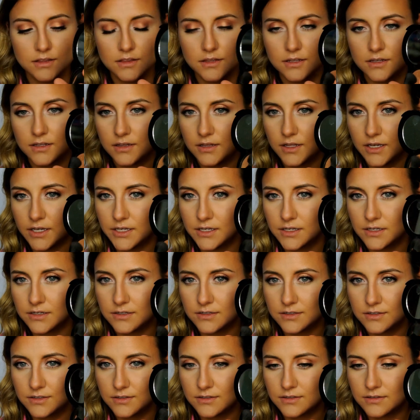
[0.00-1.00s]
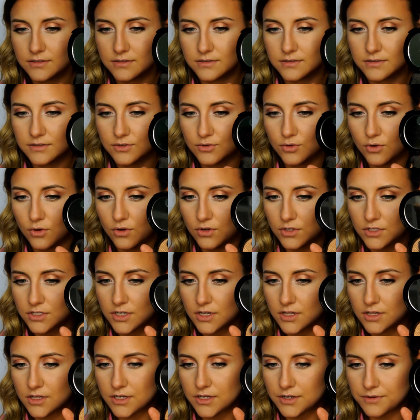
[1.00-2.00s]
the light gold
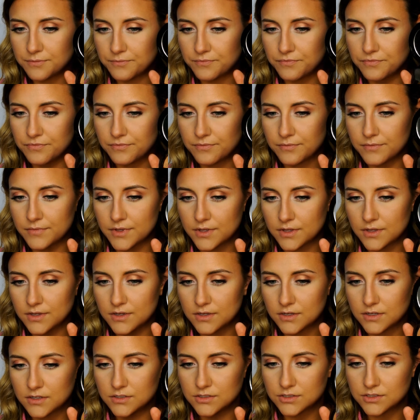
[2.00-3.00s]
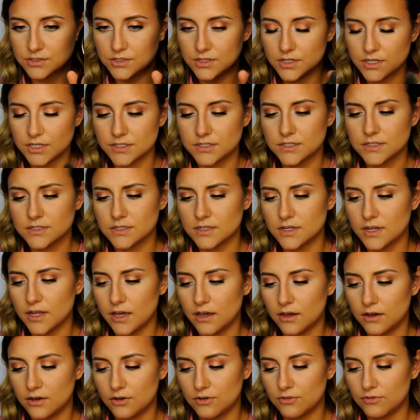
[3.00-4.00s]
color. This is an
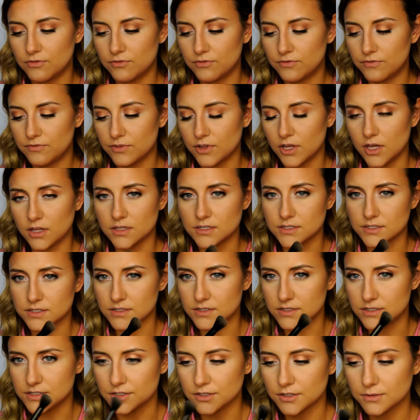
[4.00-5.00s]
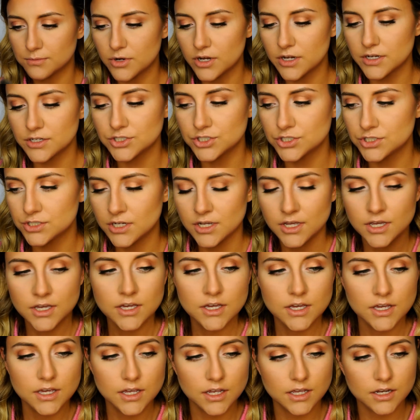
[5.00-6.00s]
e.l.f. Flawless Concealer Brush,
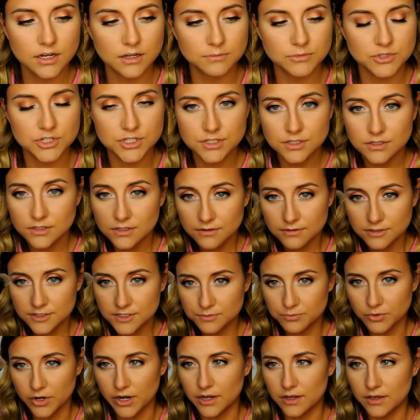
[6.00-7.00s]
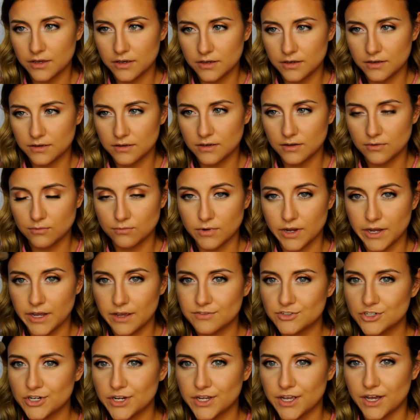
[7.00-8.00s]
and I'm just going to spray it, right
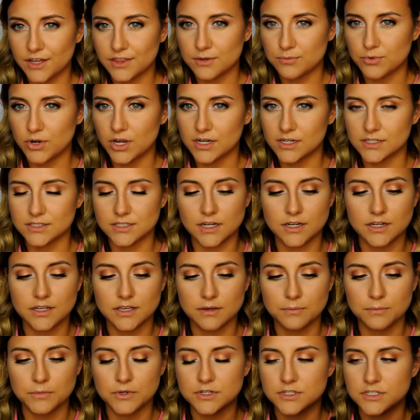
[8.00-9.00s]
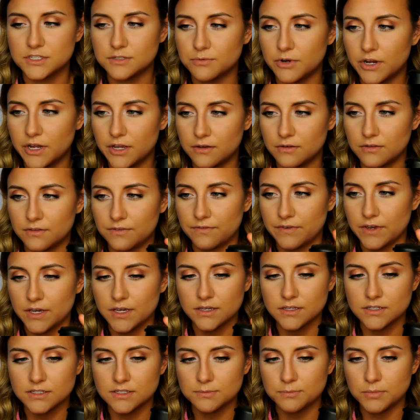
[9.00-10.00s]
after I got the product on it, I'm going to spray it with
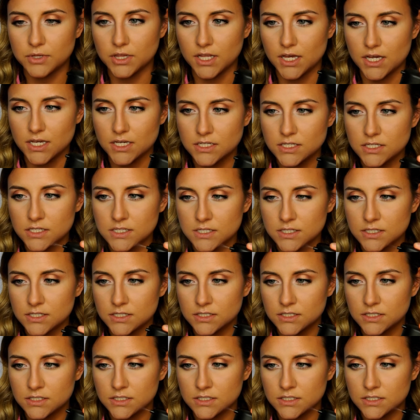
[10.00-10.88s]
Fix Plus,